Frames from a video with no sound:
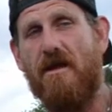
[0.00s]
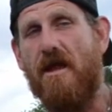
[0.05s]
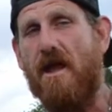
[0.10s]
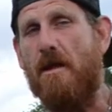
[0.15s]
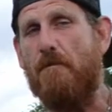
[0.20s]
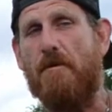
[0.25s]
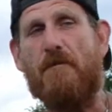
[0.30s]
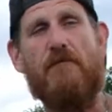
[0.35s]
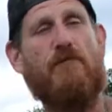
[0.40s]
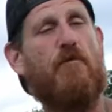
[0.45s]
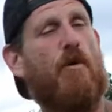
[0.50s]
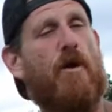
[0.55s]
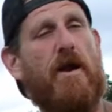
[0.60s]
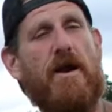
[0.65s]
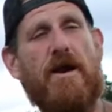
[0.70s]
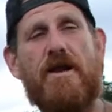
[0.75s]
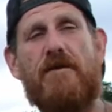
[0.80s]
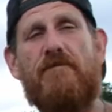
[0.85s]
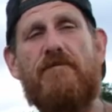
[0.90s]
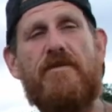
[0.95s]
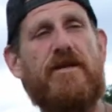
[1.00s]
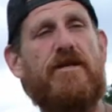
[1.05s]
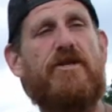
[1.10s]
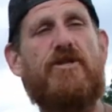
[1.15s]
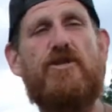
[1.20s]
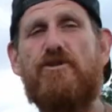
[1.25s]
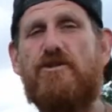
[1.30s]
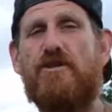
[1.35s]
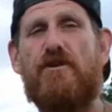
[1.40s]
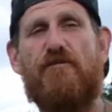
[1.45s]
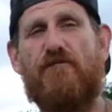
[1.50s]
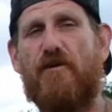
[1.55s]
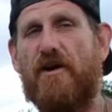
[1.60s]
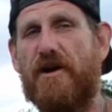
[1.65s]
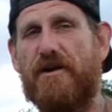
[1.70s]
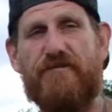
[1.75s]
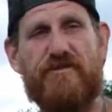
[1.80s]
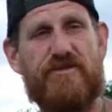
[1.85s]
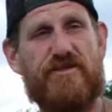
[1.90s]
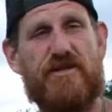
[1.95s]
And before any of the issues in front
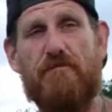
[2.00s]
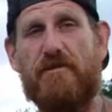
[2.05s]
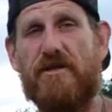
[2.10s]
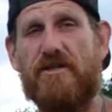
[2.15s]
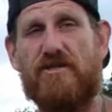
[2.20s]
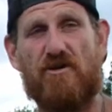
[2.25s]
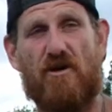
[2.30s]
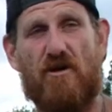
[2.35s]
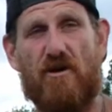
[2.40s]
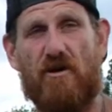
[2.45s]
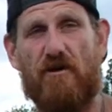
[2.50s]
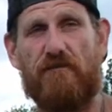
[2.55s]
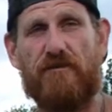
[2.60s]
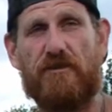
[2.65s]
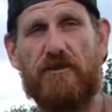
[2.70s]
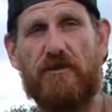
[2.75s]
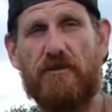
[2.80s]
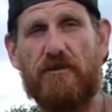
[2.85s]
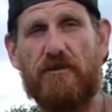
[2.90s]
of us can be solved,